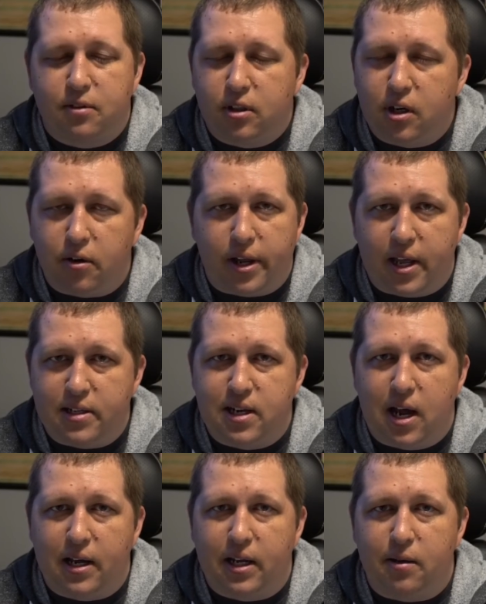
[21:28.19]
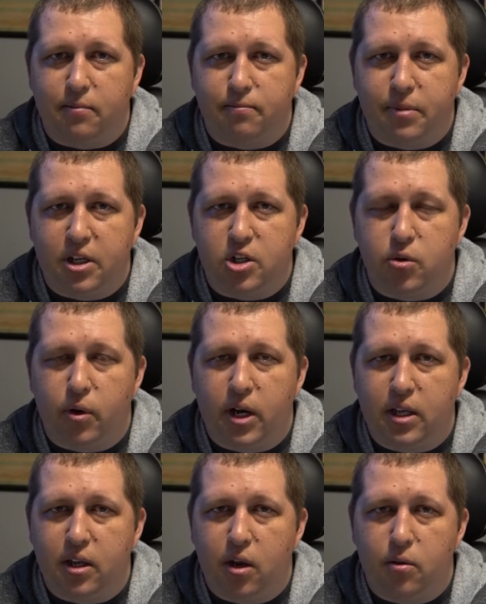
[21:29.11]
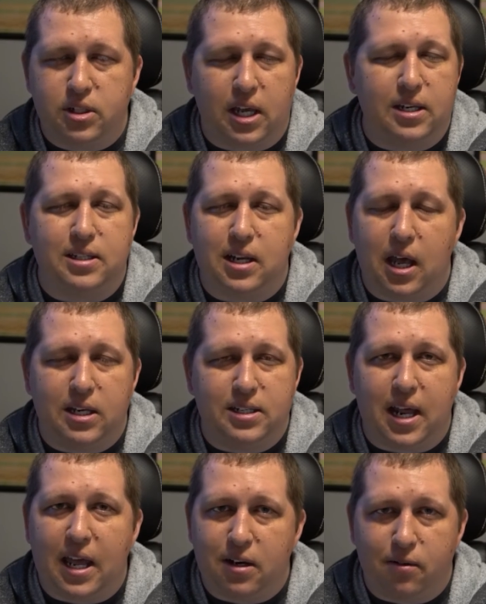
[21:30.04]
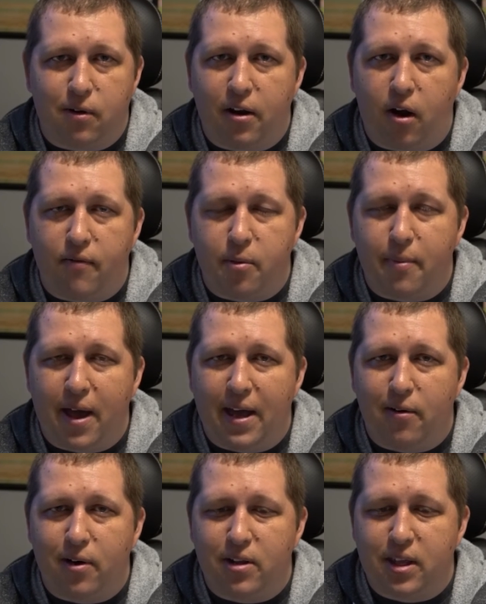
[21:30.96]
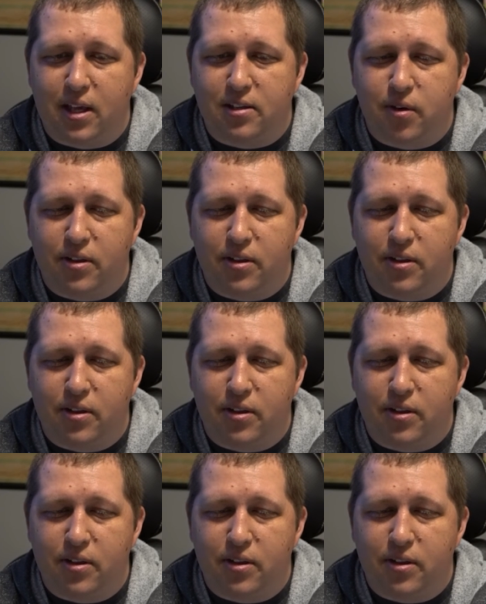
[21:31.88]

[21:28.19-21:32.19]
Clearly he's not going to be joining, say Dayton right off the bat or anything.